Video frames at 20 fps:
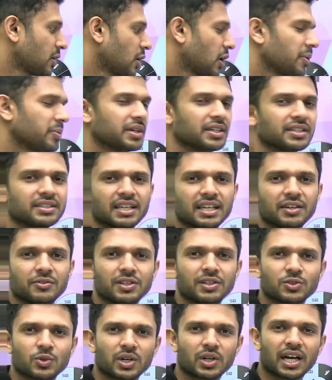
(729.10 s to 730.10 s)
Obviously,
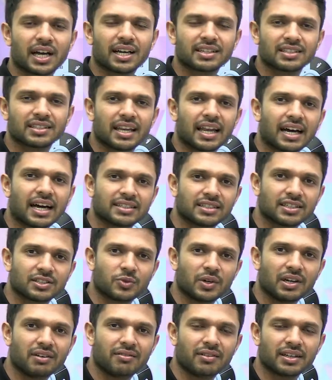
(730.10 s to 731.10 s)
which one has the
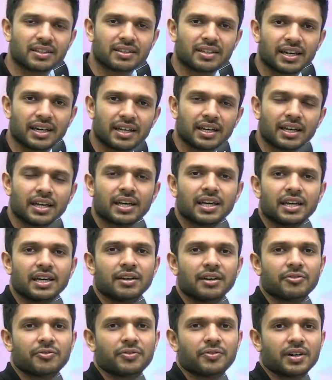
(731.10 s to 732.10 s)
largest wavelength there
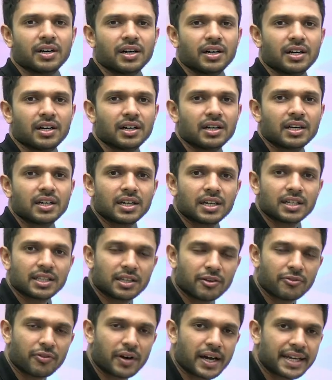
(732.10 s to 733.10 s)
if the
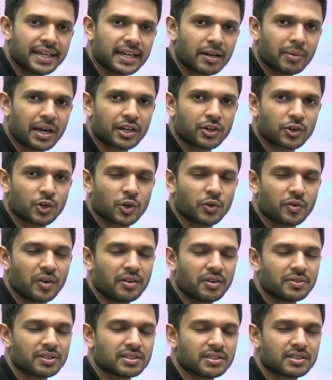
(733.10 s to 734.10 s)
final
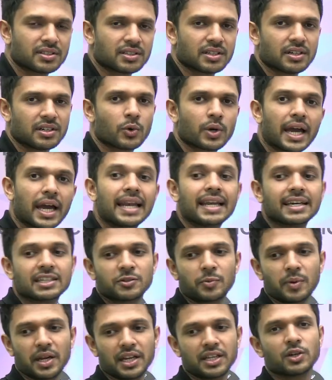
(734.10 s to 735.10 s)
microwave is... okay, I'll
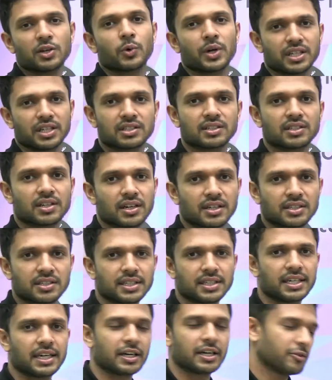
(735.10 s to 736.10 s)
explain the question,
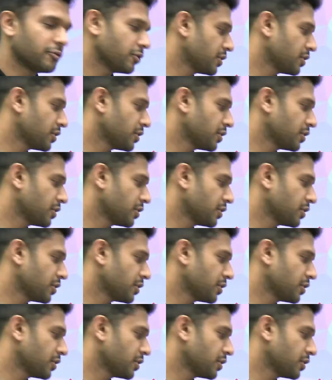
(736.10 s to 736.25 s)
okay?